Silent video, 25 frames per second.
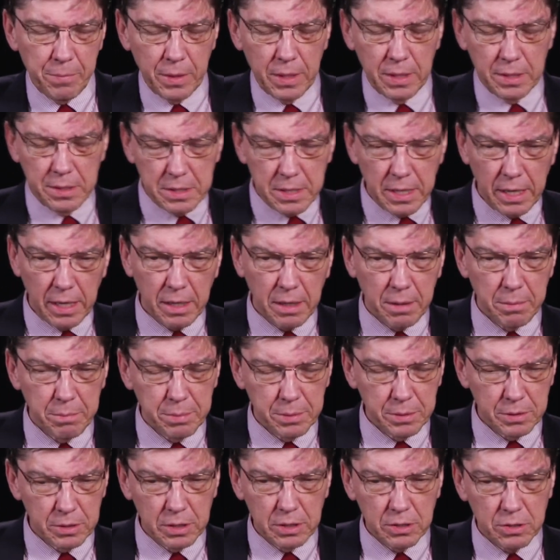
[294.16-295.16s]
and take a
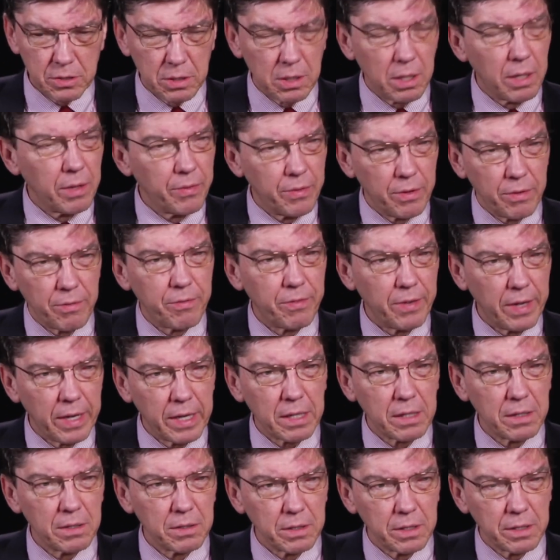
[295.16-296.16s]
position on their
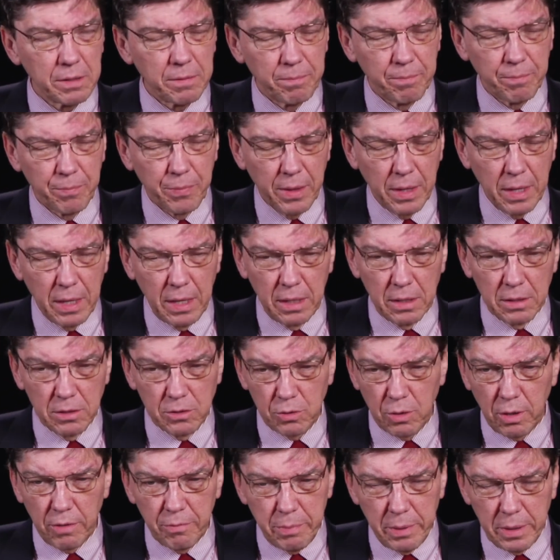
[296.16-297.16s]
faculty.
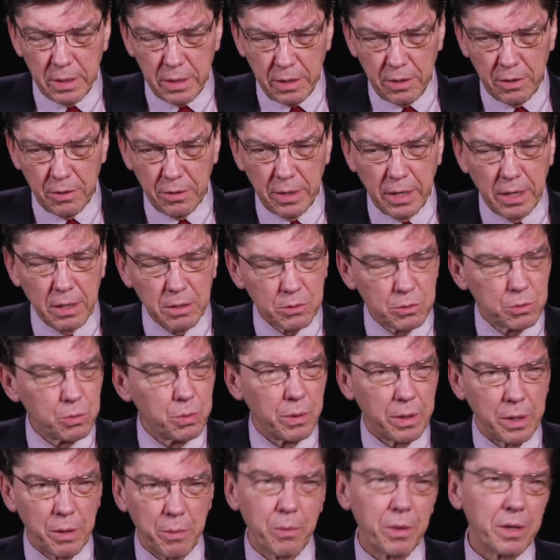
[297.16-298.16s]
So I've been here now
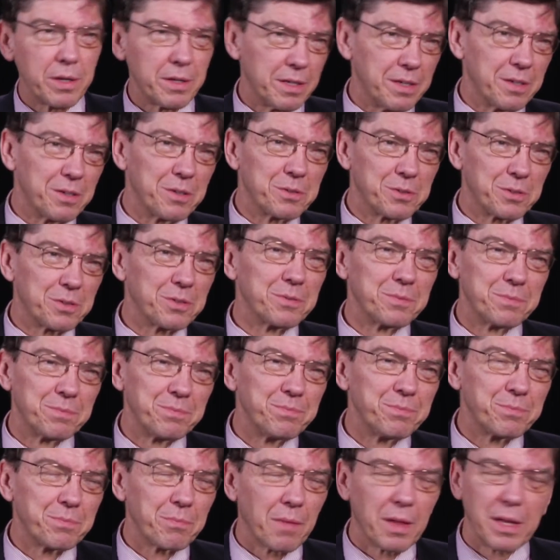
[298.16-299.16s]
21 years.
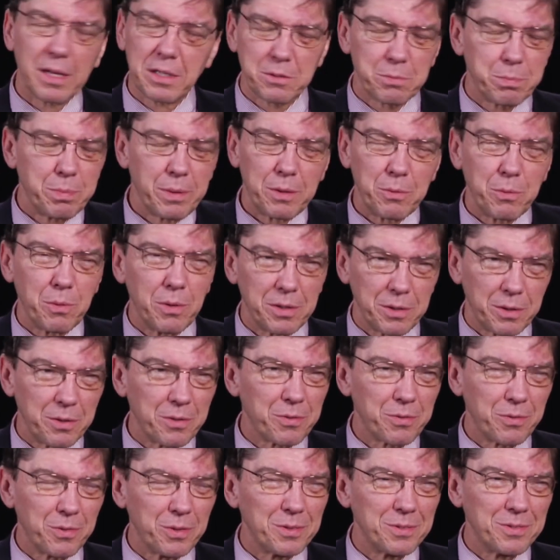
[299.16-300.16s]
It's been
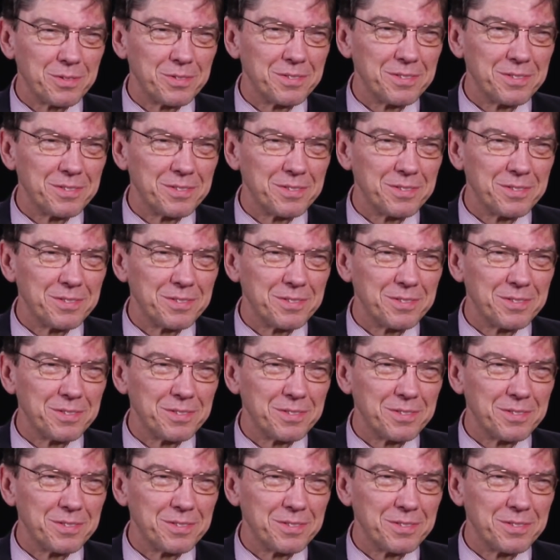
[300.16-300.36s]
wonderful.